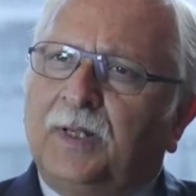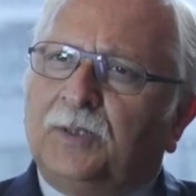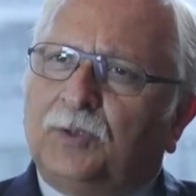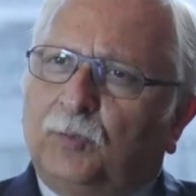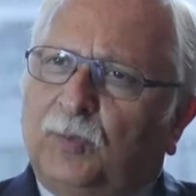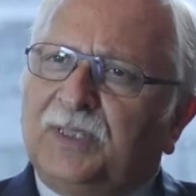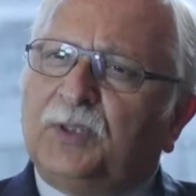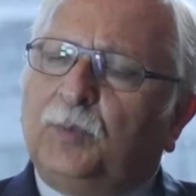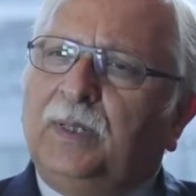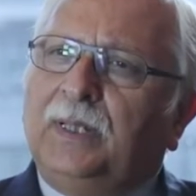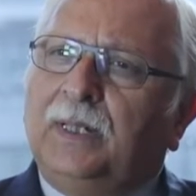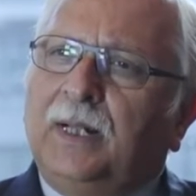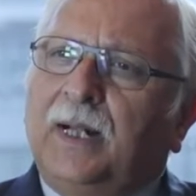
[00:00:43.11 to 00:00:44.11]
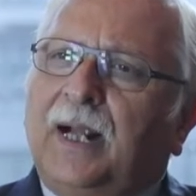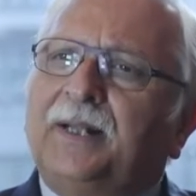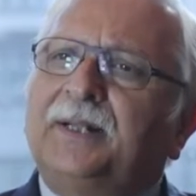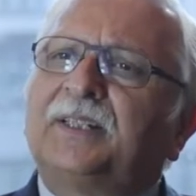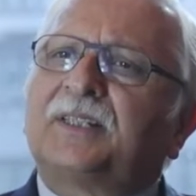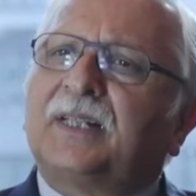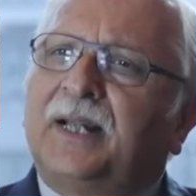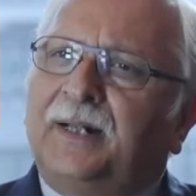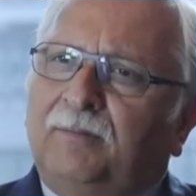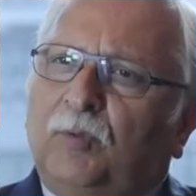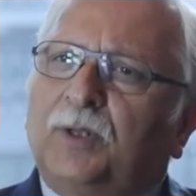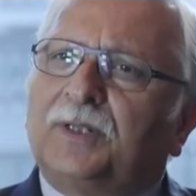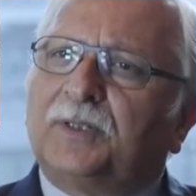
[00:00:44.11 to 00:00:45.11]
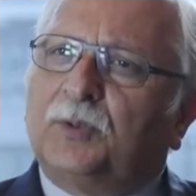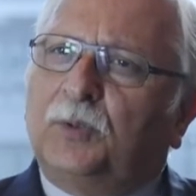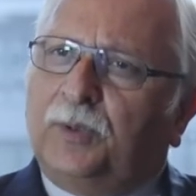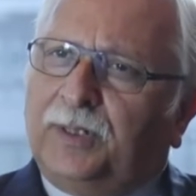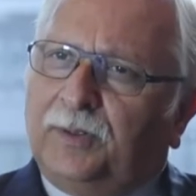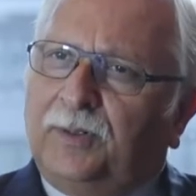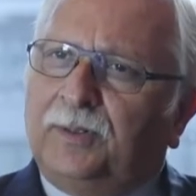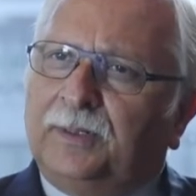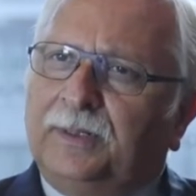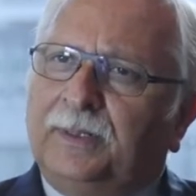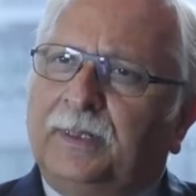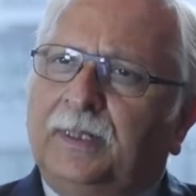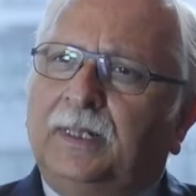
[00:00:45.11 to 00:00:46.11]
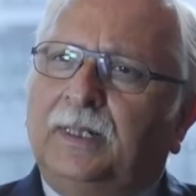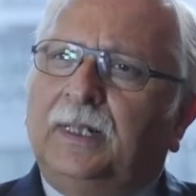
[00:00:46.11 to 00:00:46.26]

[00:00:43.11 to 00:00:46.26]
So once we understand what is going on,